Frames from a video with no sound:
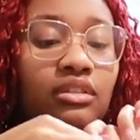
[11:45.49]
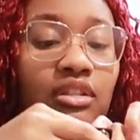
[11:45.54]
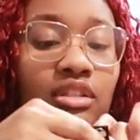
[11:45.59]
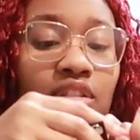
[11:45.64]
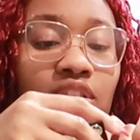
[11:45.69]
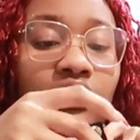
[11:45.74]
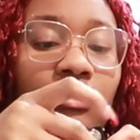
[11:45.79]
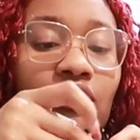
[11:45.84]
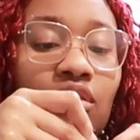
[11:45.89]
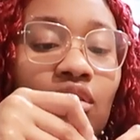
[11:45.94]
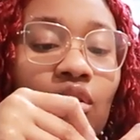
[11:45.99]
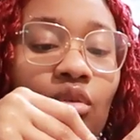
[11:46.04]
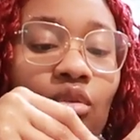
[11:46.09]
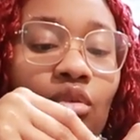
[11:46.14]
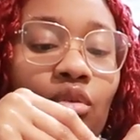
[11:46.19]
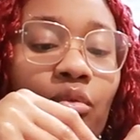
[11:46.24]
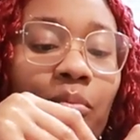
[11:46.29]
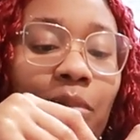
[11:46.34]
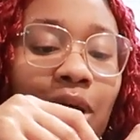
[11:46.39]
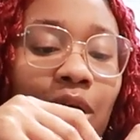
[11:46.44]
It's a
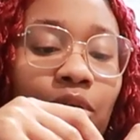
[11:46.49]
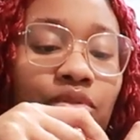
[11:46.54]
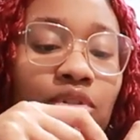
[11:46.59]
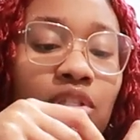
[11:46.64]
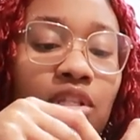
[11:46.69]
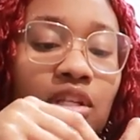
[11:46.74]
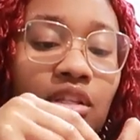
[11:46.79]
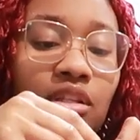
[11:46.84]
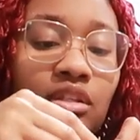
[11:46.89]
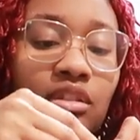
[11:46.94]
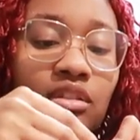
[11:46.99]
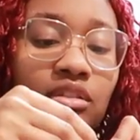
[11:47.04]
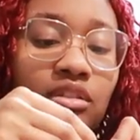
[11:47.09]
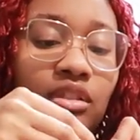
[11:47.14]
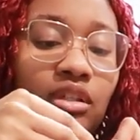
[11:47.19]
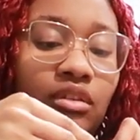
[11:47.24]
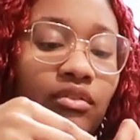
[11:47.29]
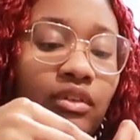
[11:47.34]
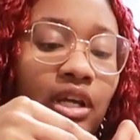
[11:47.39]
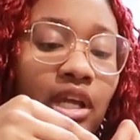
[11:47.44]
whole mountain,
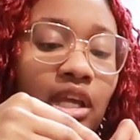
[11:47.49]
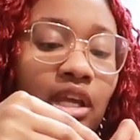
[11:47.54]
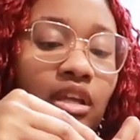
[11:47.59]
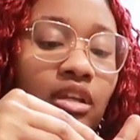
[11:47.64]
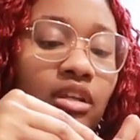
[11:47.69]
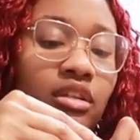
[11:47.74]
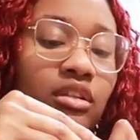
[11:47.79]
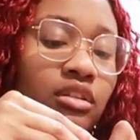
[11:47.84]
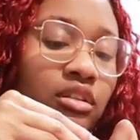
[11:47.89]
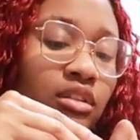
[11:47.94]
all right?